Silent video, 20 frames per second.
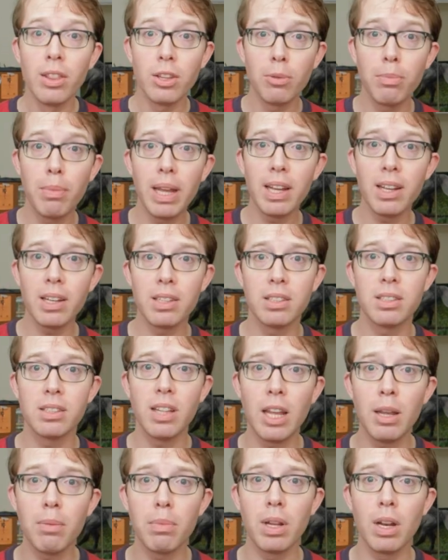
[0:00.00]
they're making a
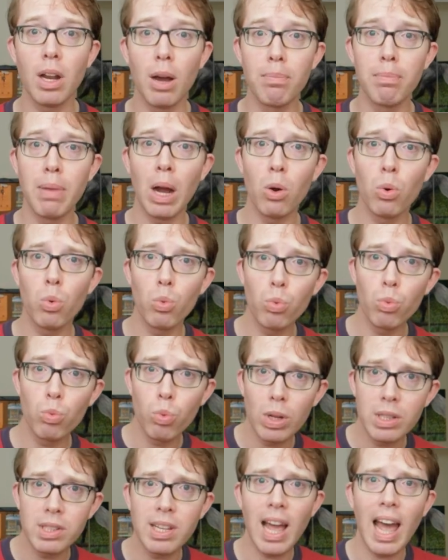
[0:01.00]
statement about
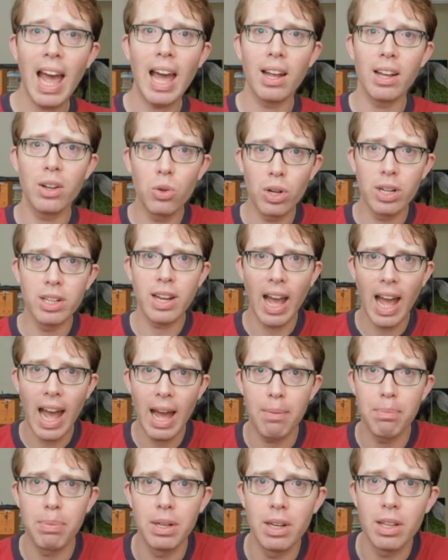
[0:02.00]
what's going to
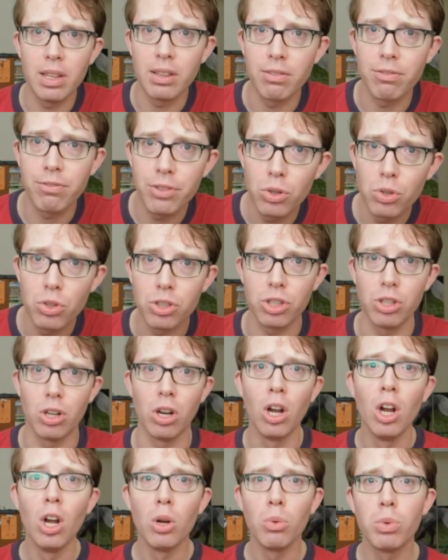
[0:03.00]
happen in the future,